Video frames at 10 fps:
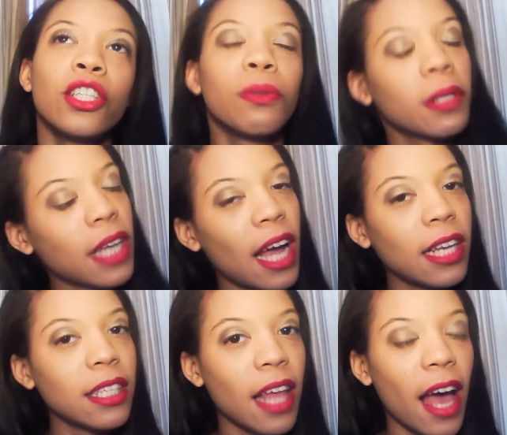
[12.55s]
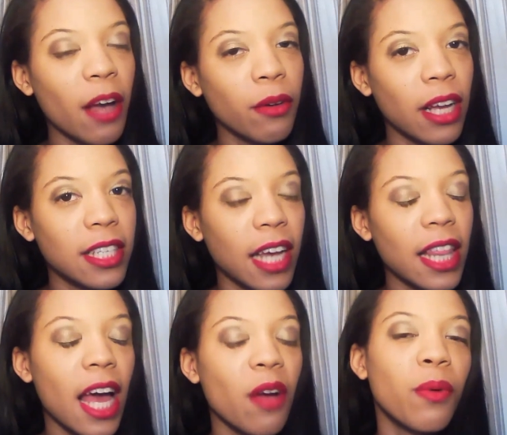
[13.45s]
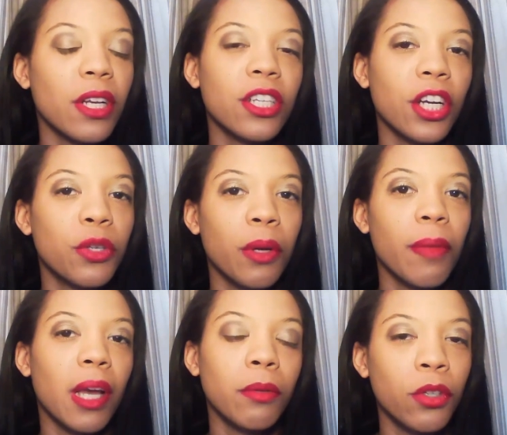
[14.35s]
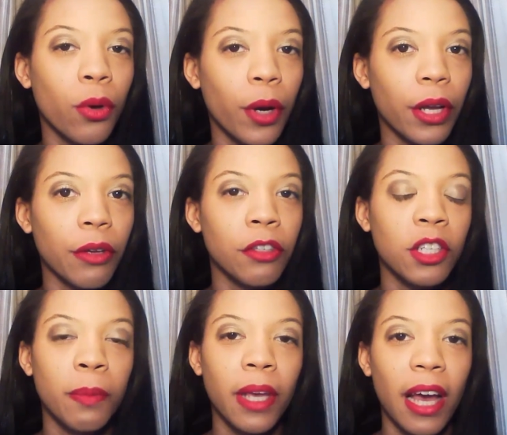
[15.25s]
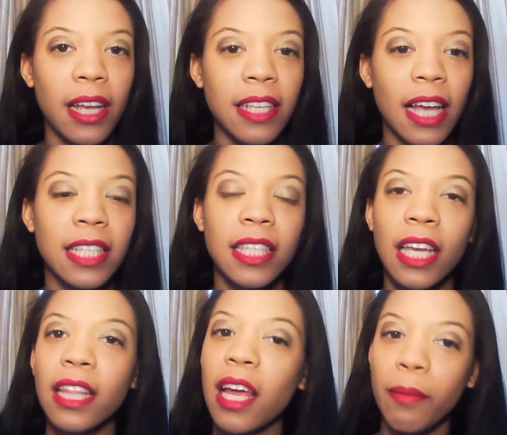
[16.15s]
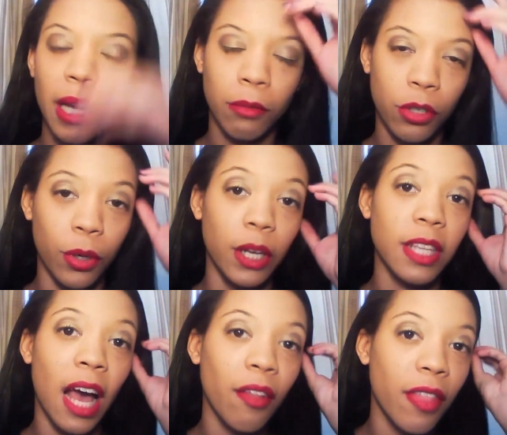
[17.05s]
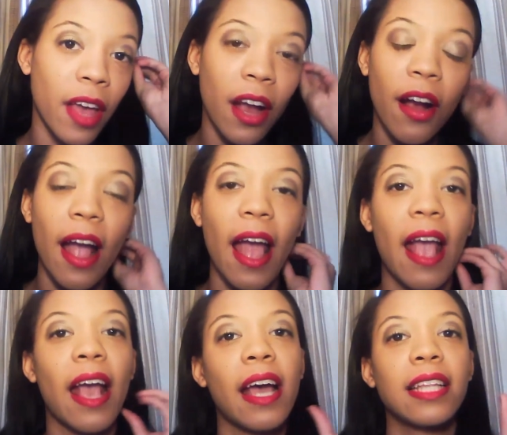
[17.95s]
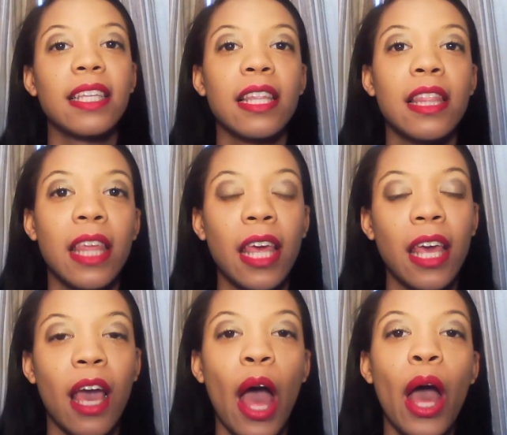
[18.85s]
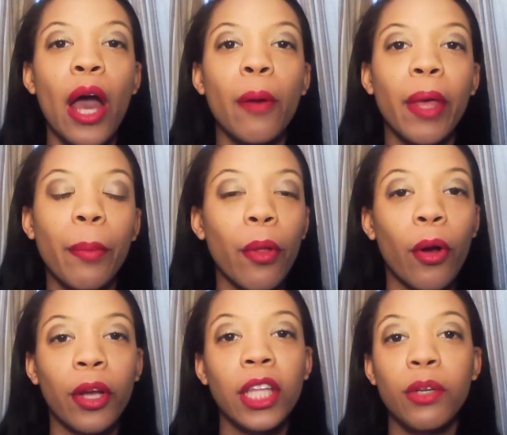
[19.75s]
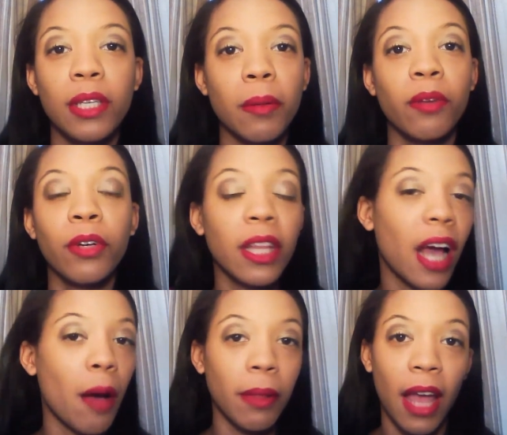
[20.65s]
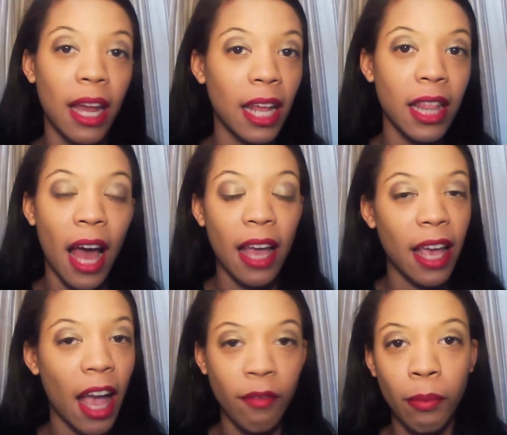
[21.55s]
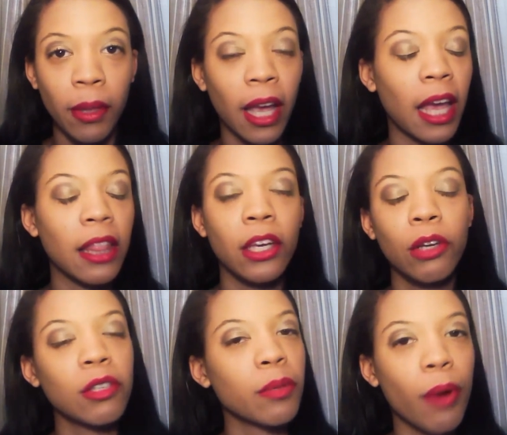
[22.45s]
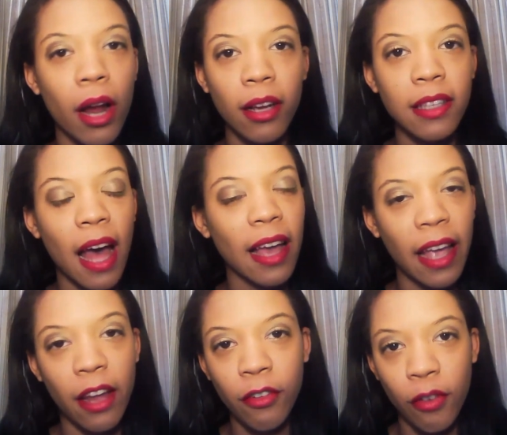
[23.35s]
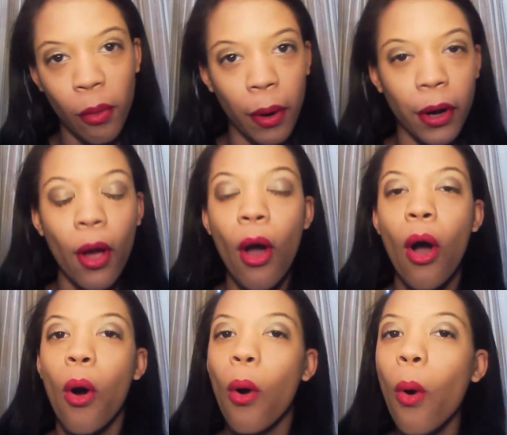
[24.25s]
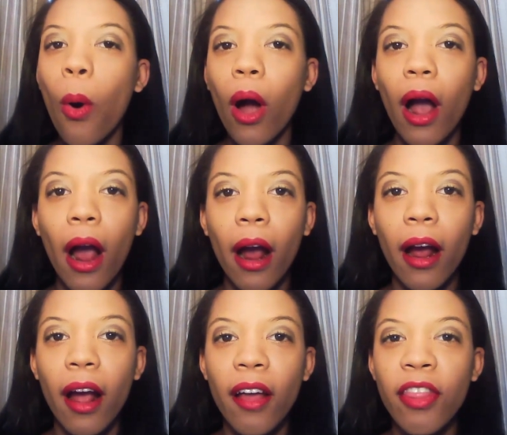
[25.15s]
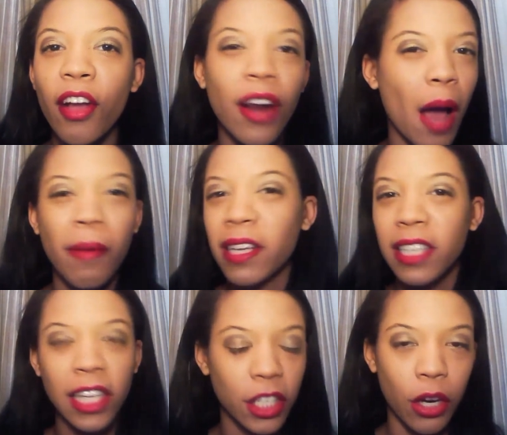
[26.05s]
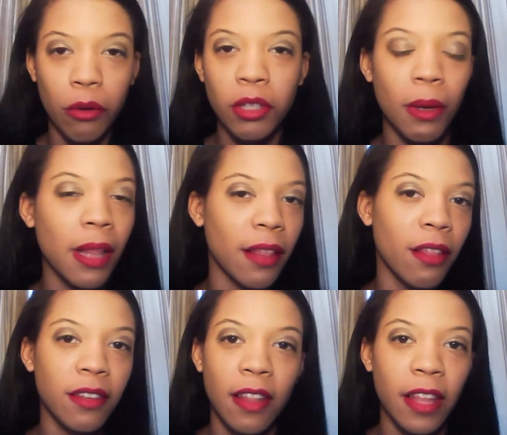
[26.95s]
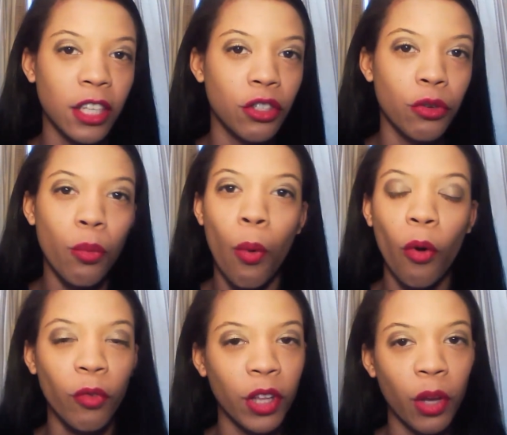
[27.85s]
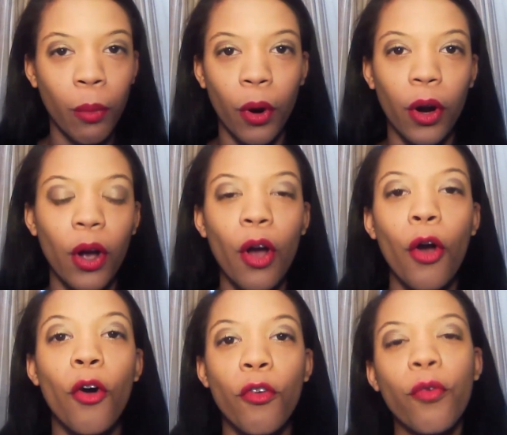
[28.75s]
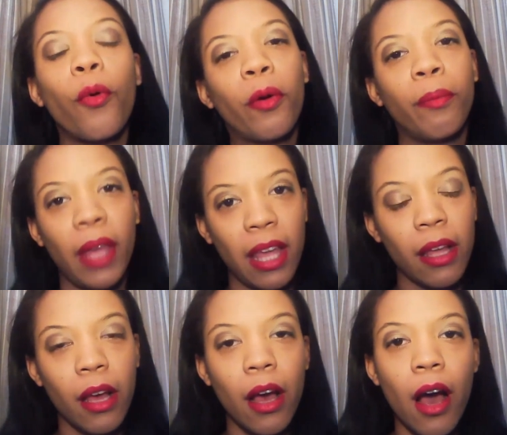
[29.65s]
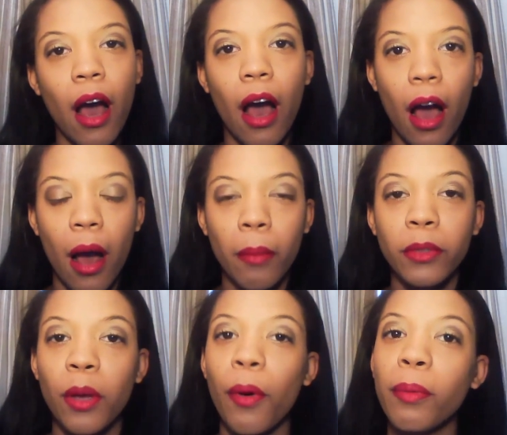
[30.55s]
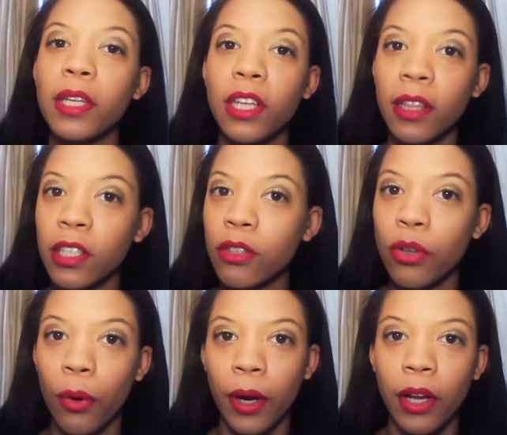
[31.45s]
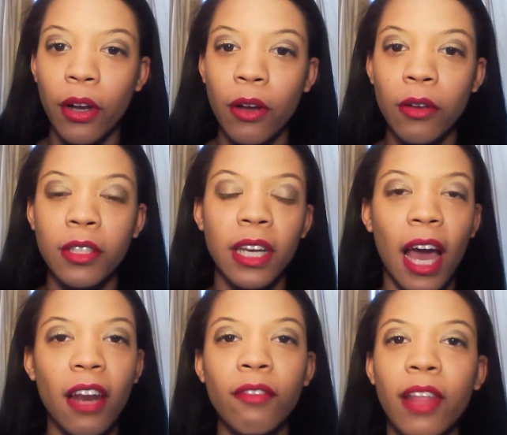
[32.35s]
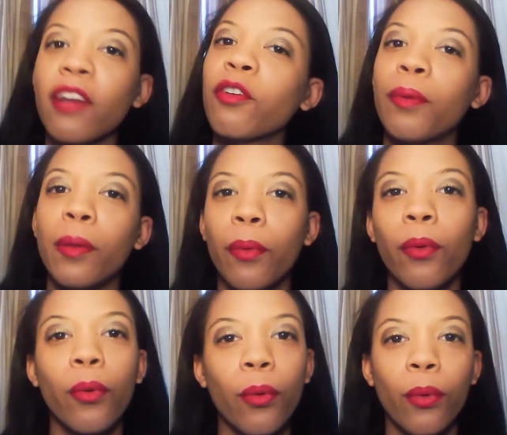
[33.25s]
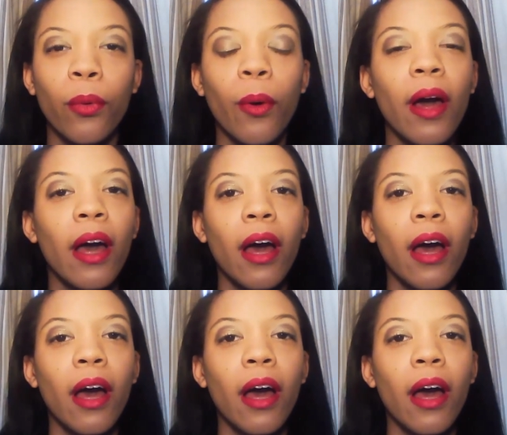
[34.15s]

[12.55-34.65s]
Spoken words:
So I decided that I wanted to start doing makeup tutorials just because I see a lot of makeup tutorials out there and the people are either doing something really complicated that I can't replicate, they're using products that I can't afford, or they're not my skin tone, so a lot of the looks that they do won't really work for me. So I'm hoping to start these tutorials to kind of like for people who,